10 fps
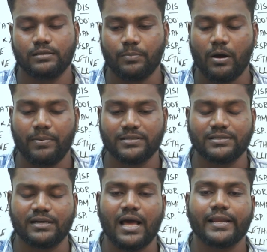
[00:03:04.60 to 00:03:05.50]
The
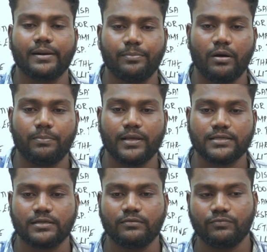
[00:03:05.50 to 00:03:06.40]
target
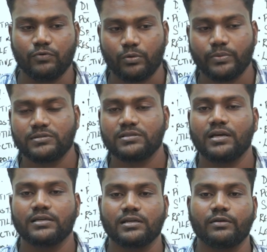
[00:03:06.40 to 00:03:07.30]
population for which
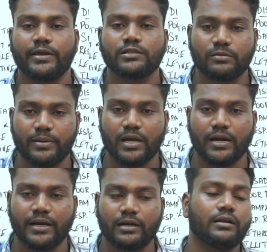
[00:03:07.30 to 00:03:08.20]
the survey is to be
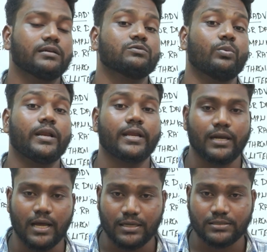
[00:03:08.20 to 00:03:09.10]
conducted is very
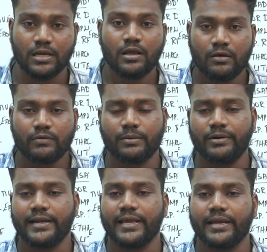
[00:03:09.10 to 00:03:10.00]
large. Now
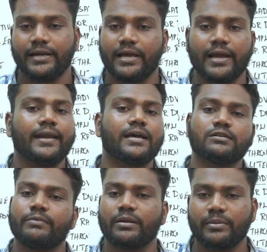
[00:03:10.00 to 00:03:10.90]
we will take India. India
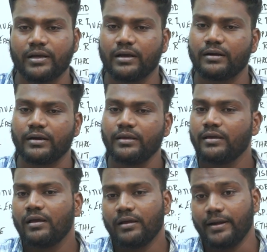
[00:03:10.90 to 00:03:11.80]
is a very big country.
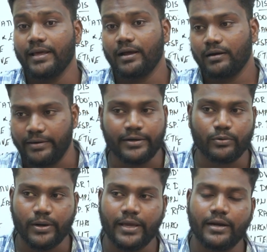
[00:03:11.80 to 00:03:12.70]
India
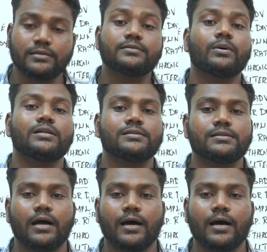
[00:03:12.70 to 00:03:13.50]
today it is the world's